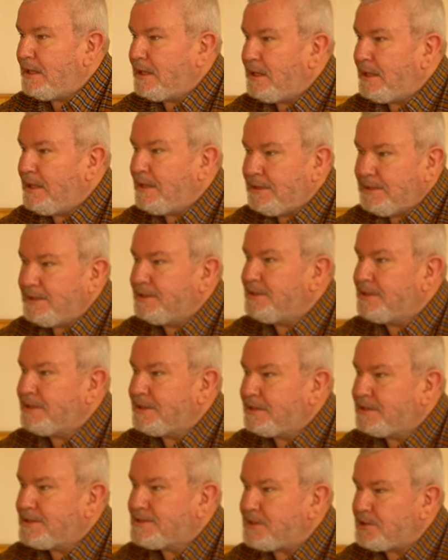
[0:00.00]
England,
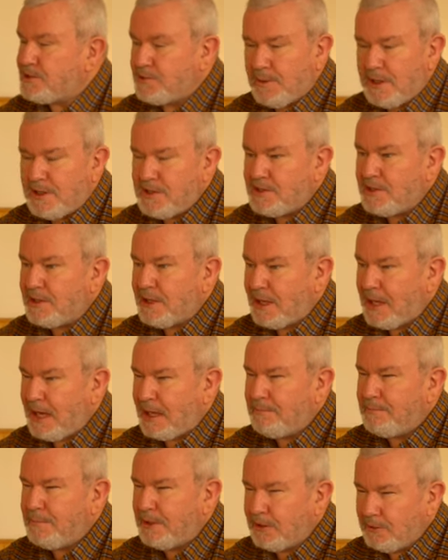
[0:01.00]
the situation
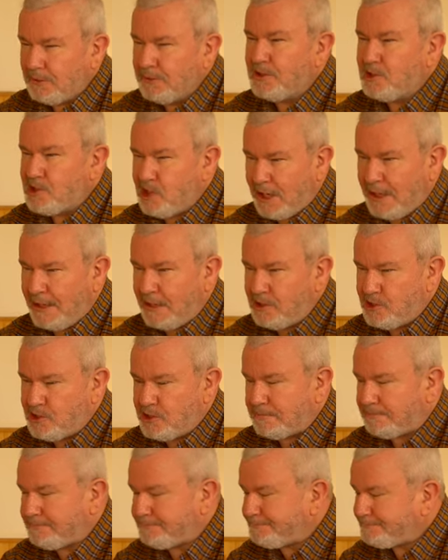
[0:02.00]
had begun to change.
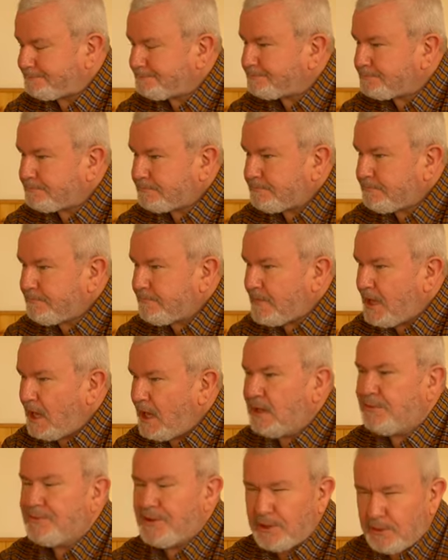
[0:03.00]

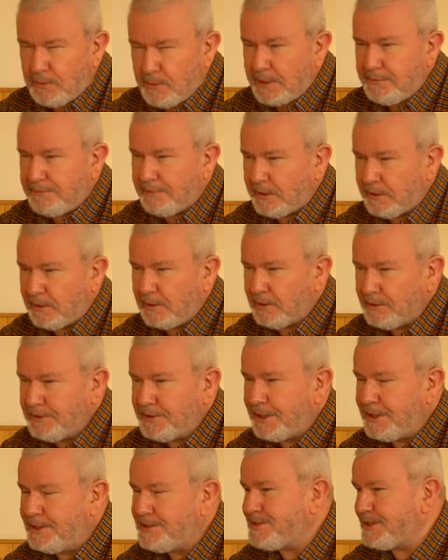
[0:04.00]
After the Great Fire in London
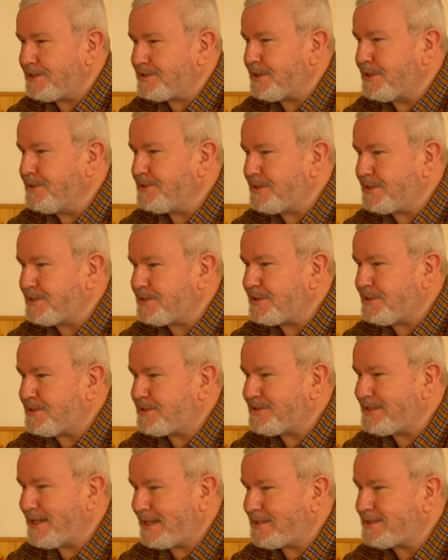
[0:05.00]
in
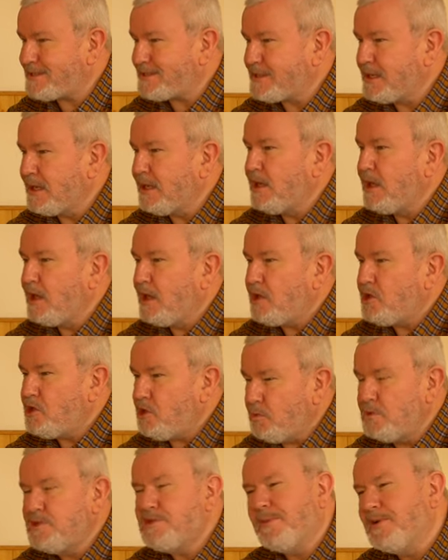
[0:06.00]
1666,
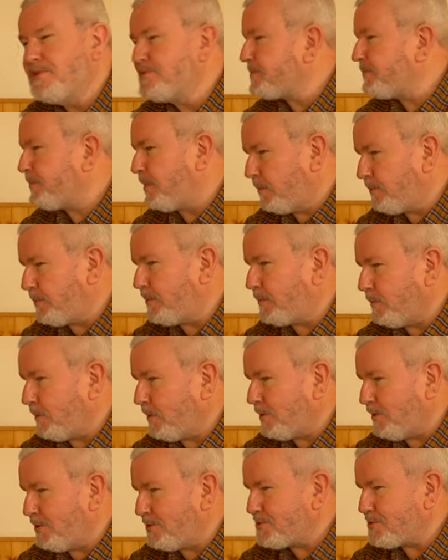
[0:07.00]
huge amounts of property
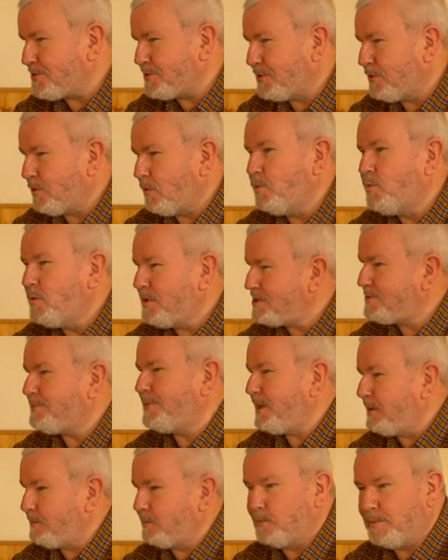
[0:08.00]
were lost. Rich
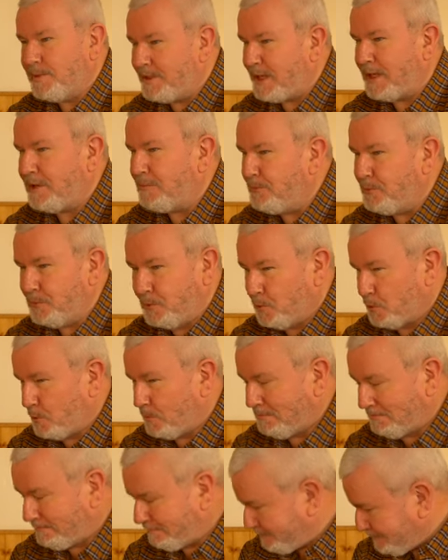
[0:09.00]
people became poor,
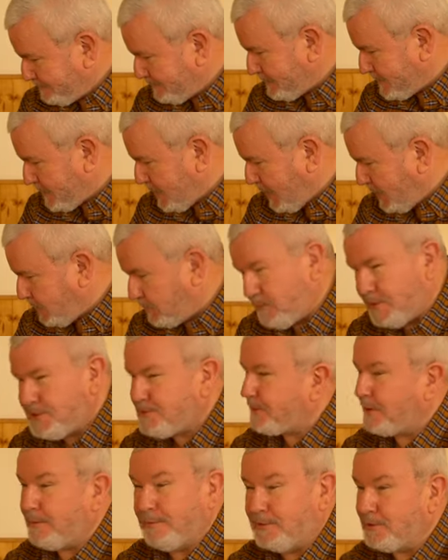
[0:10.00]
and rich
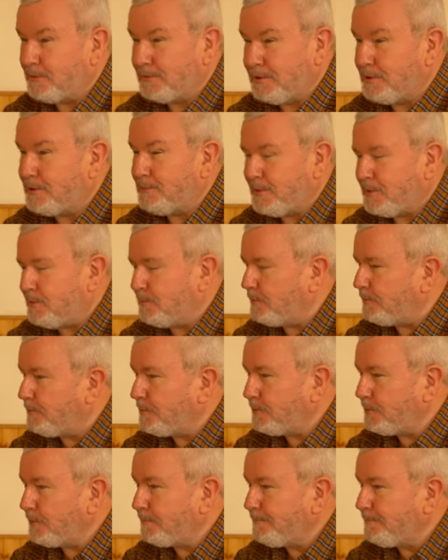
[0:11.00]
people don't like becoming
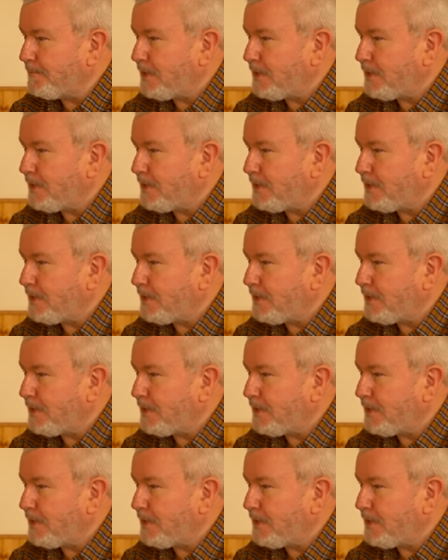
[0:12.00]
poor.